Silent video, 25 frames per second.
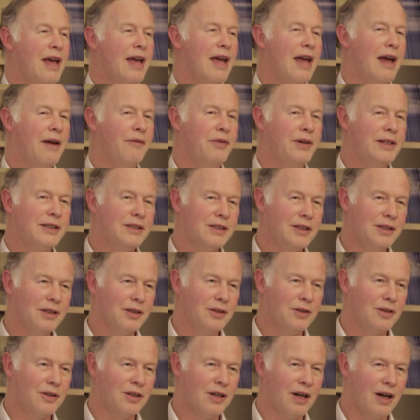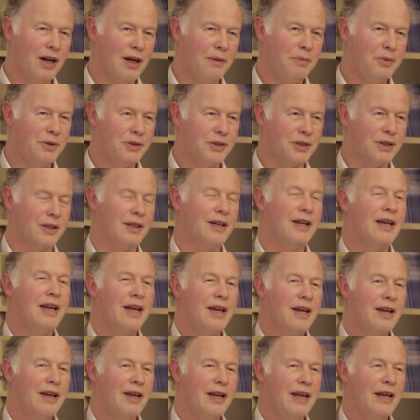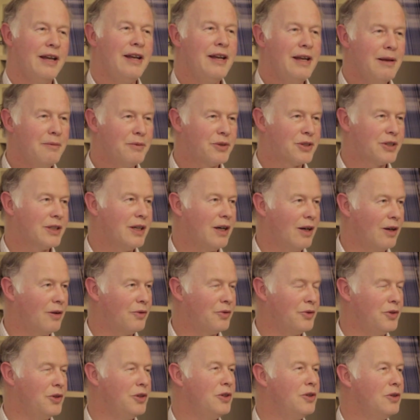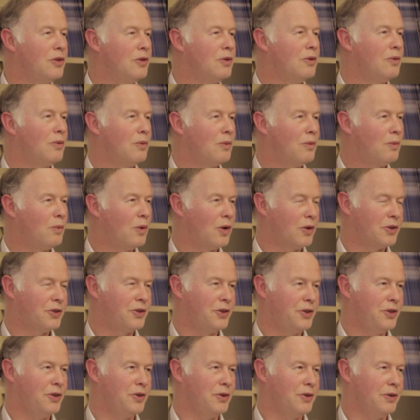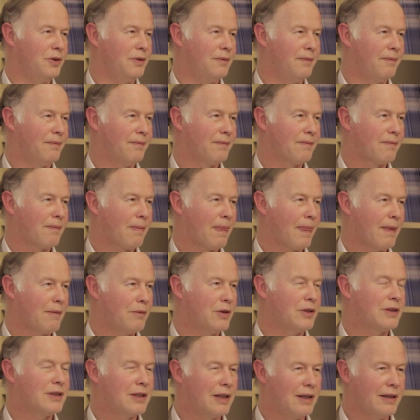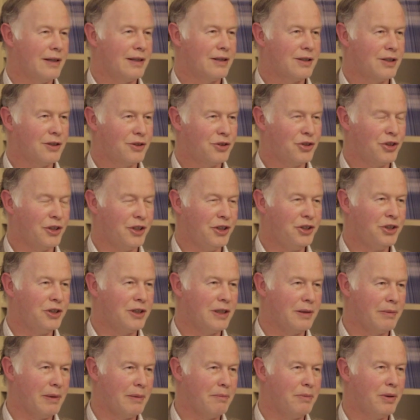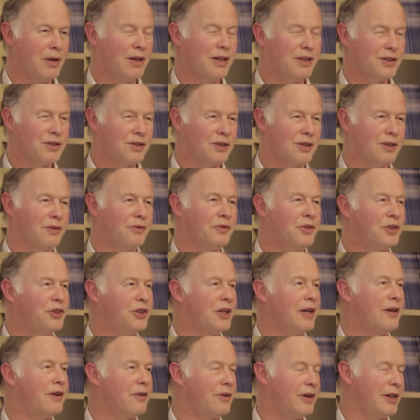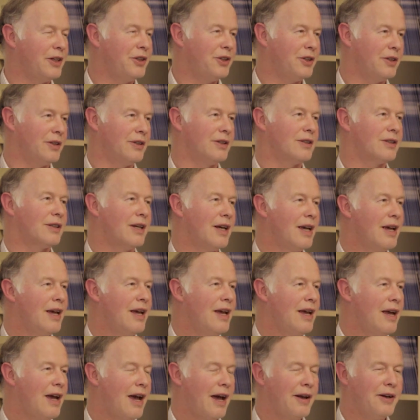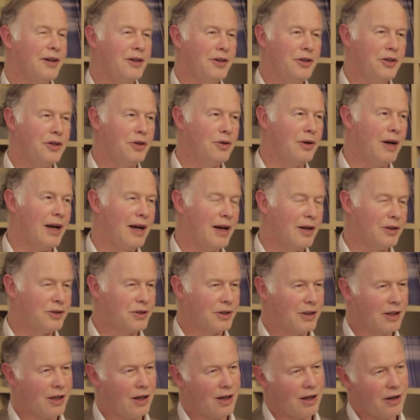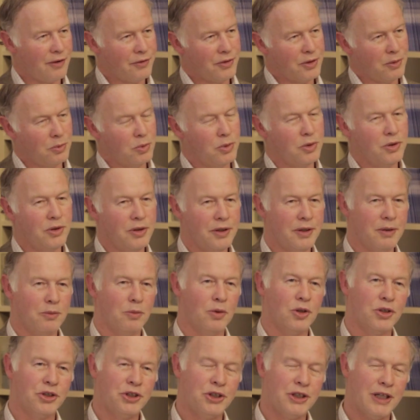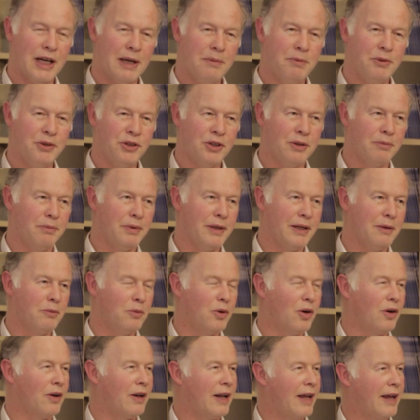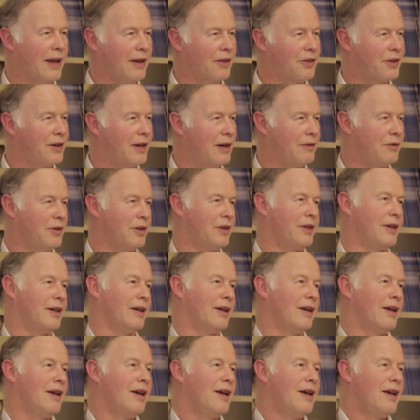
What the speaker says: Every single carpenter in himself knew what to do, because this tradition had been passed on for generations. And he knew how to carve the wood and what shape it should be and what length and everything.